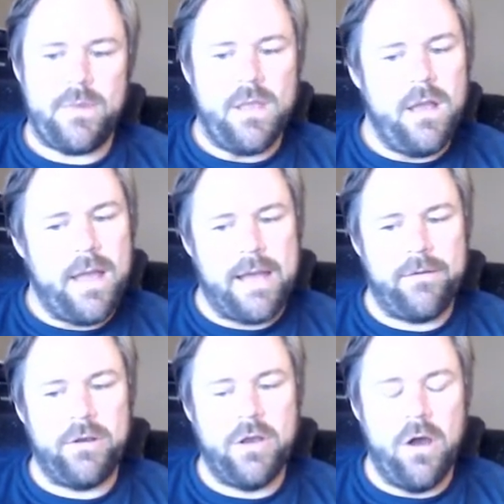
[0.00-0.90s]
having
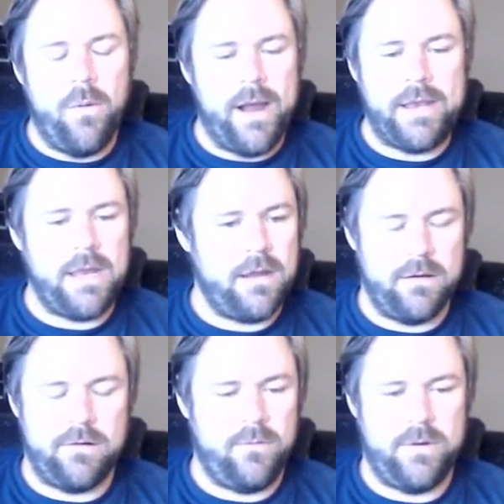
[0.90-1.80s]
no idea
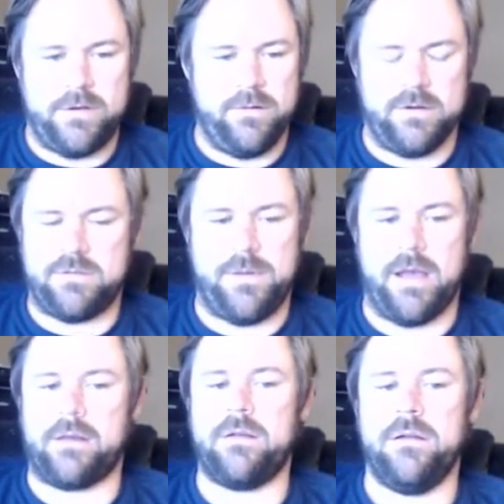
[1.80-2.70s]
what to expect.
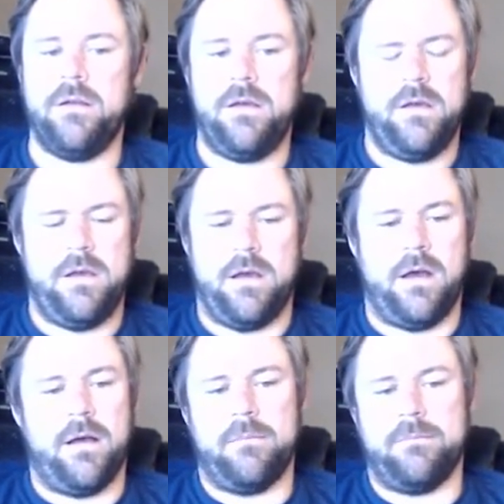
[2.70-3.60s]
Um,
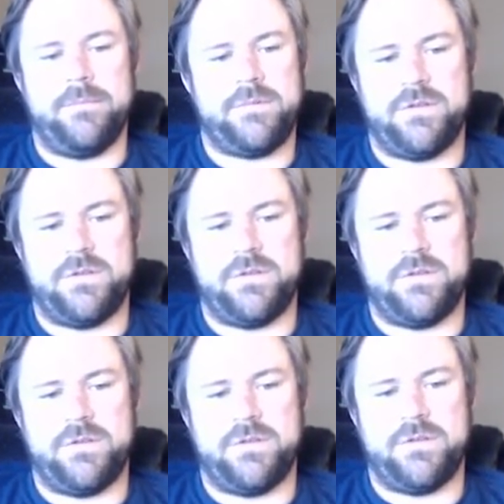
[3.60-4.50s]
just kind of like,
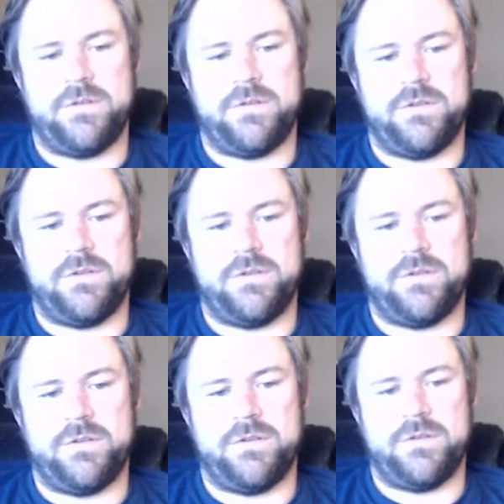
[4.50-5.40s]
well, let's just put
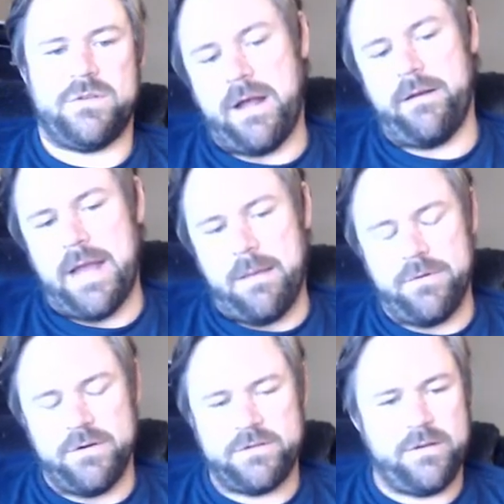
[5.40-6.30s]
out an app and just see what
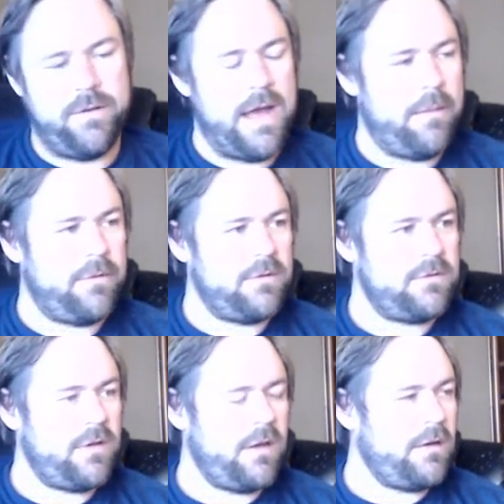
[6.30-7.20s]
happens. And
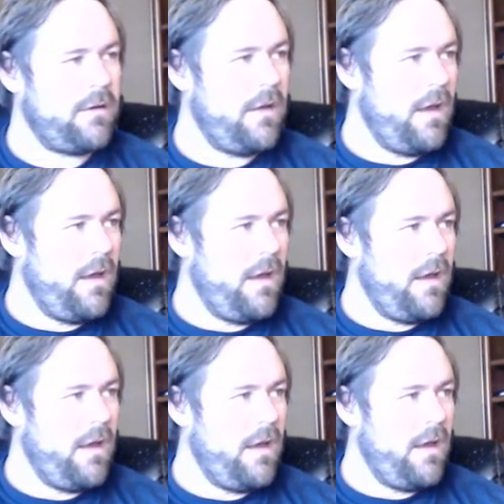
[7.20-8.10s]

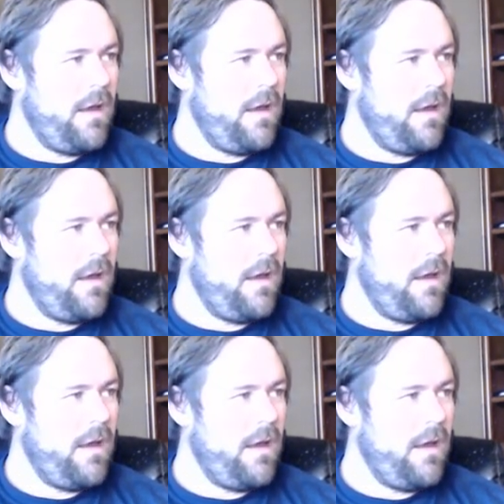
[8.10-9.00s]
it seems like
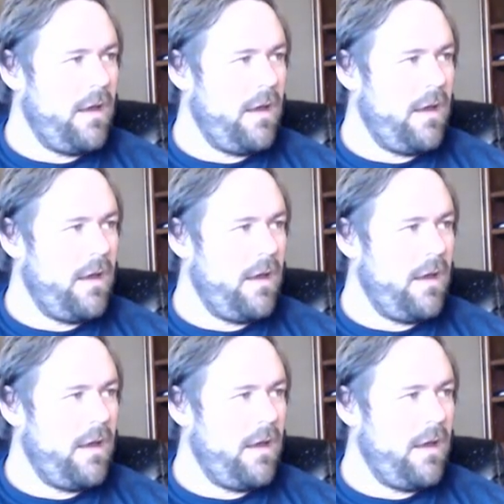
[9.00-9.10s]
overnight